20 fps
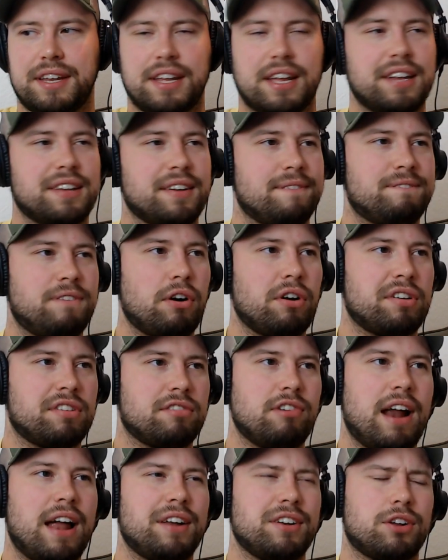gets a
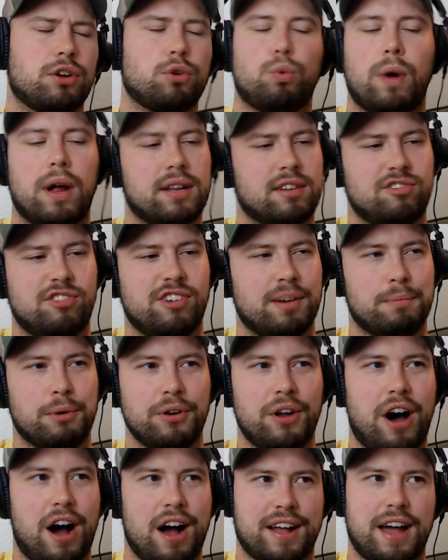first-round questionable
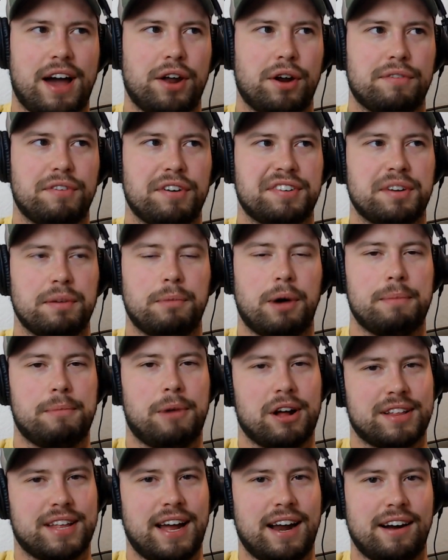knockout over Suman
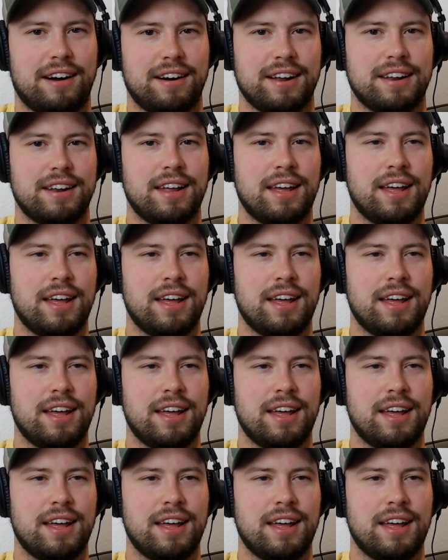Mokhtarian.